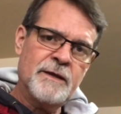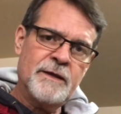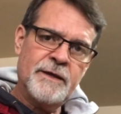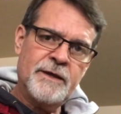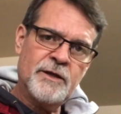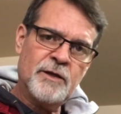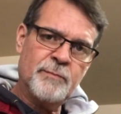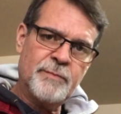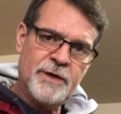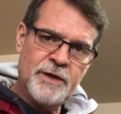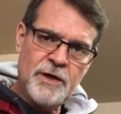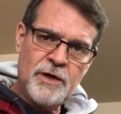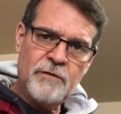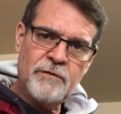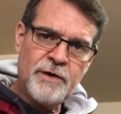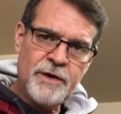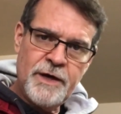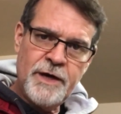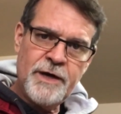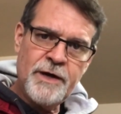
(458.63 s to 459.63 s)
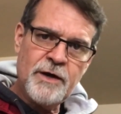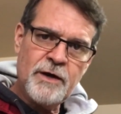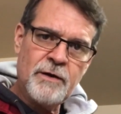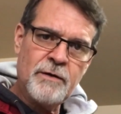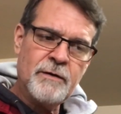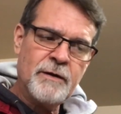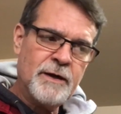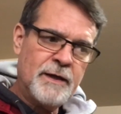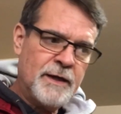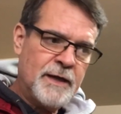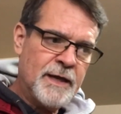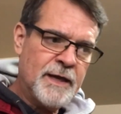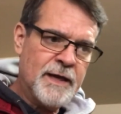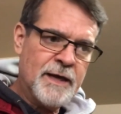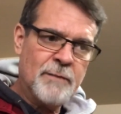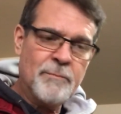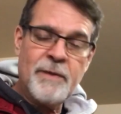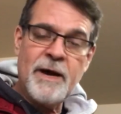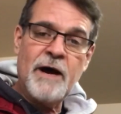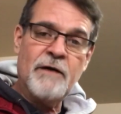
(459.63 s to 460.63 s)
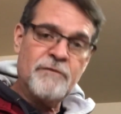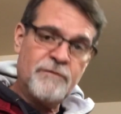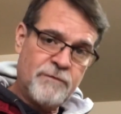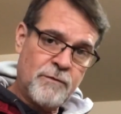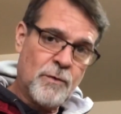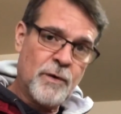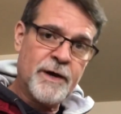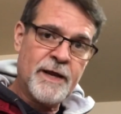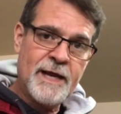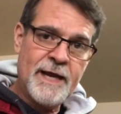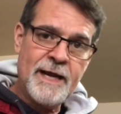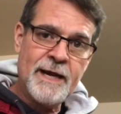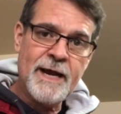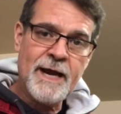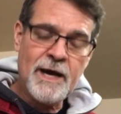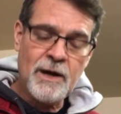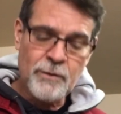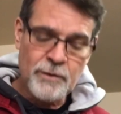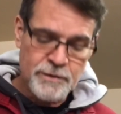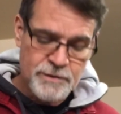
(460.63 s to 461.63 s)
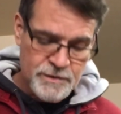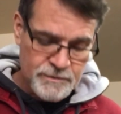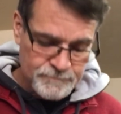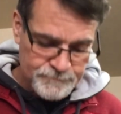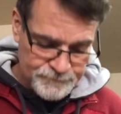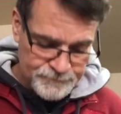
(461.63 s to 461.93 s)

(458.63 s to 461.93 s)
It'll be over here in about 48 hours.